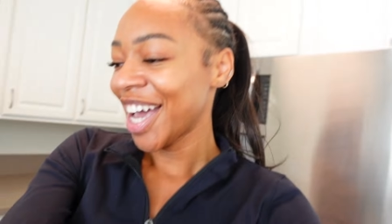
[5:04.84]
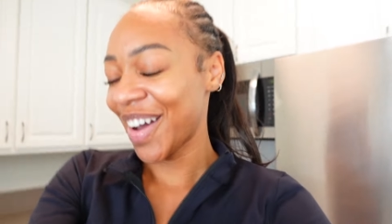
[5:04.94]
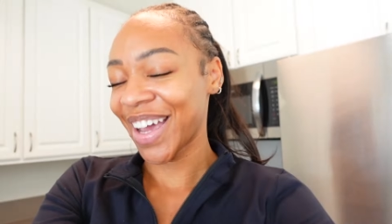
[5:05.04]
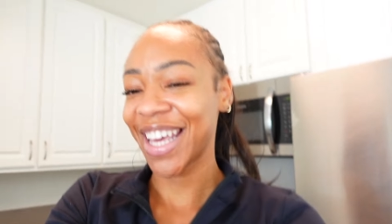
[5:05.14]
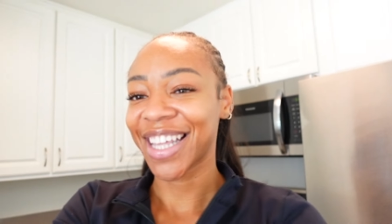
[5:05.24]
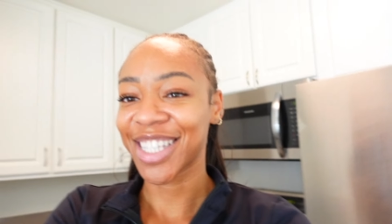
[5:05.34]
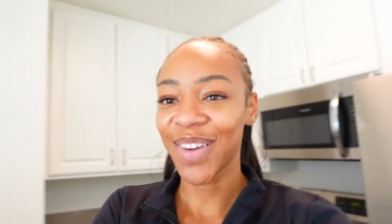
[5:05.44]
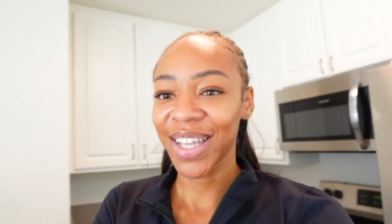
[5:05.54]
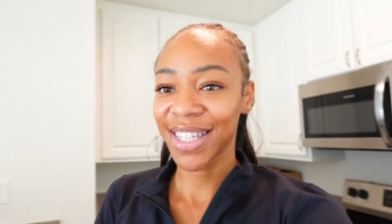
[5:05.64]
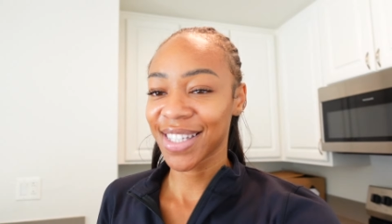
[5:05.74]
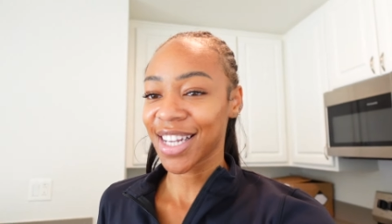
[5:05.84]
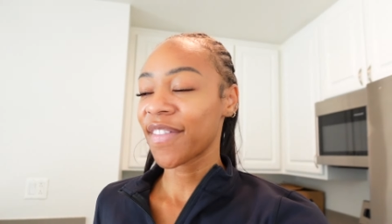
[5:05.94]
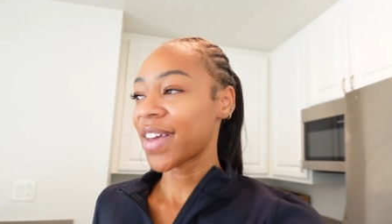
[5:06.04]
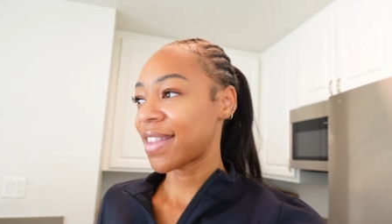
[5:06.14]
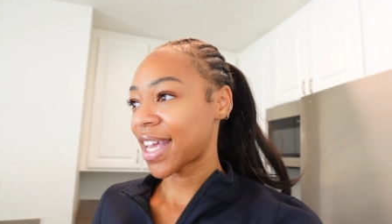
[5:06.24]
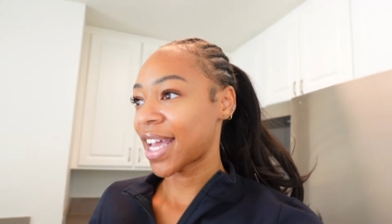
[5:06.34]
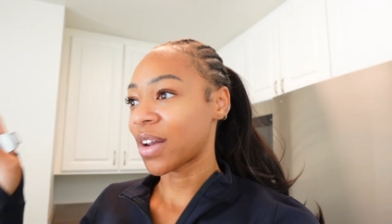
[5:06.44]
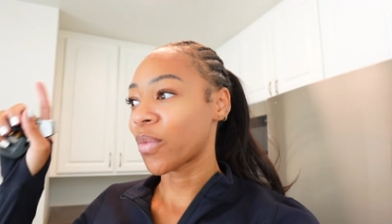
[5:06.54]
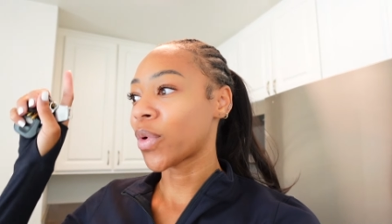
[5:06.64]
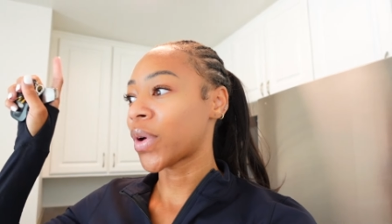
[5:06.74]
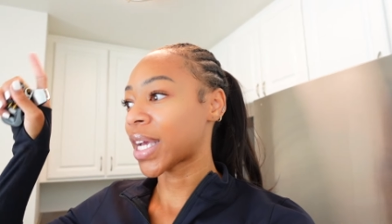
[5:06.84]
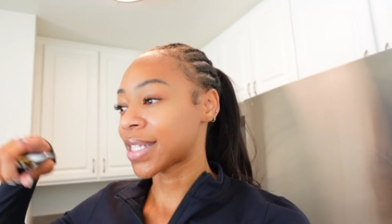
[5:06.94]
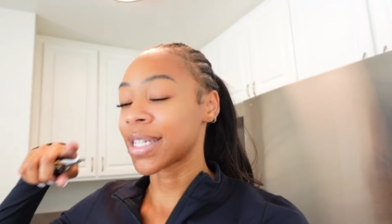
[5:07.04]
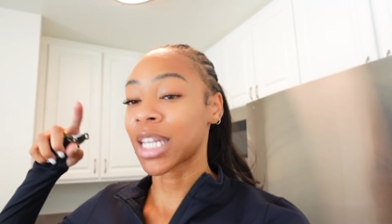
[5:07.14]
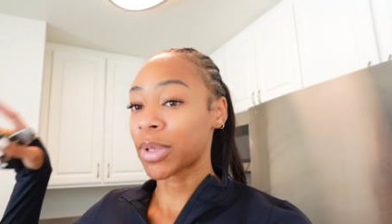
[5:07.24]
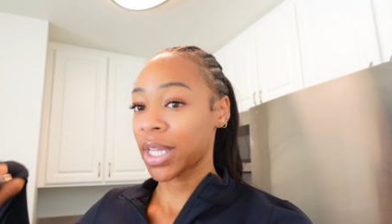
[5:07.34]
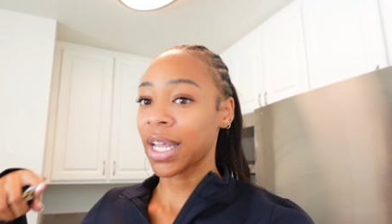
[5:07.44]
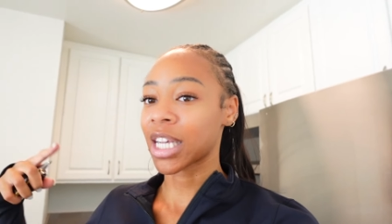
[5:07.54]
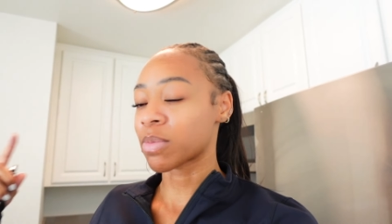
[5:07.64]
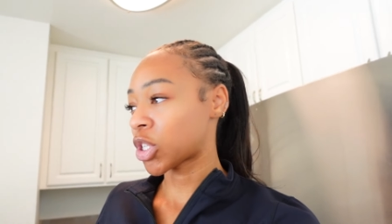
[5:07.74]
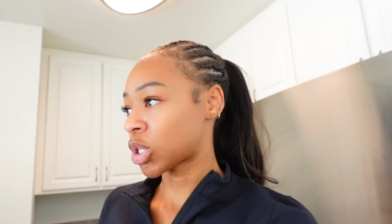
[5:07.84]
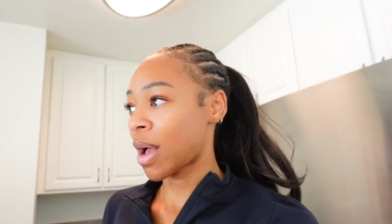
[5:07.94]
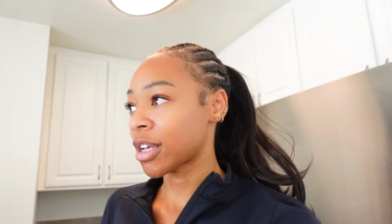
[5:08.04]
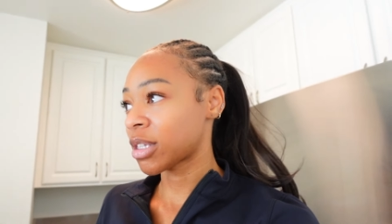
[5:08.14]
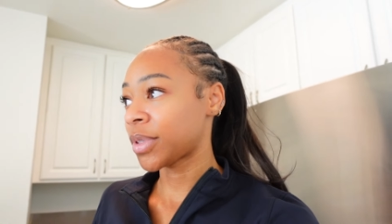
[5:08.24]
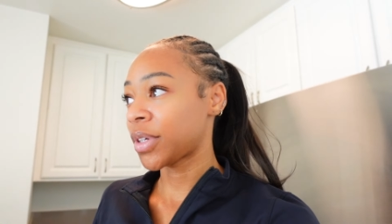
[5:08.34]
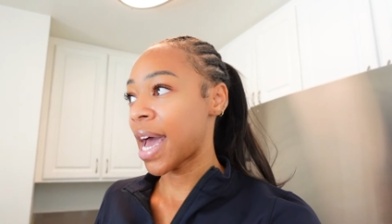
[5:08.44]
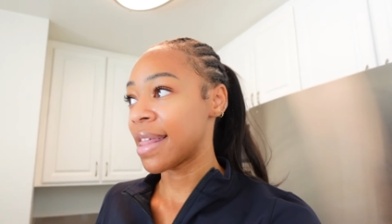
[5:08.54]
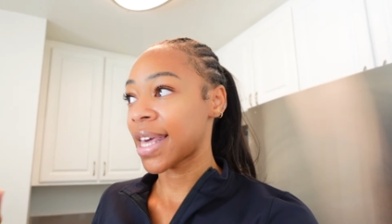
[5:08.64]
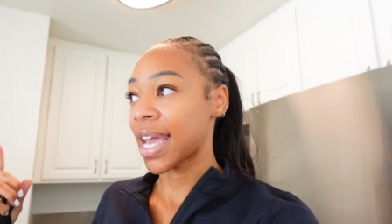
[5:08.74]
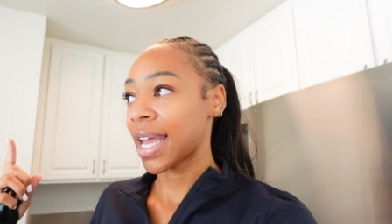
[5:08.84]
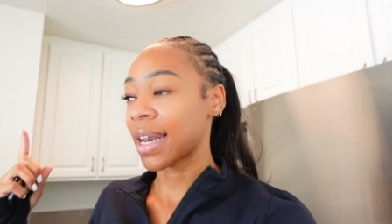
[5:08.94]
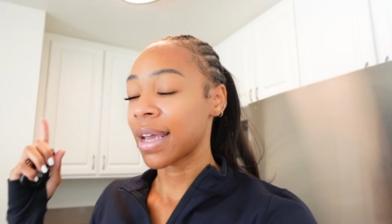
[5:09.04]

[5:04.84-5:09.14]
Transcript: Okay, let's go get the stuff and then we'll get to deep cleaning as much as possible and then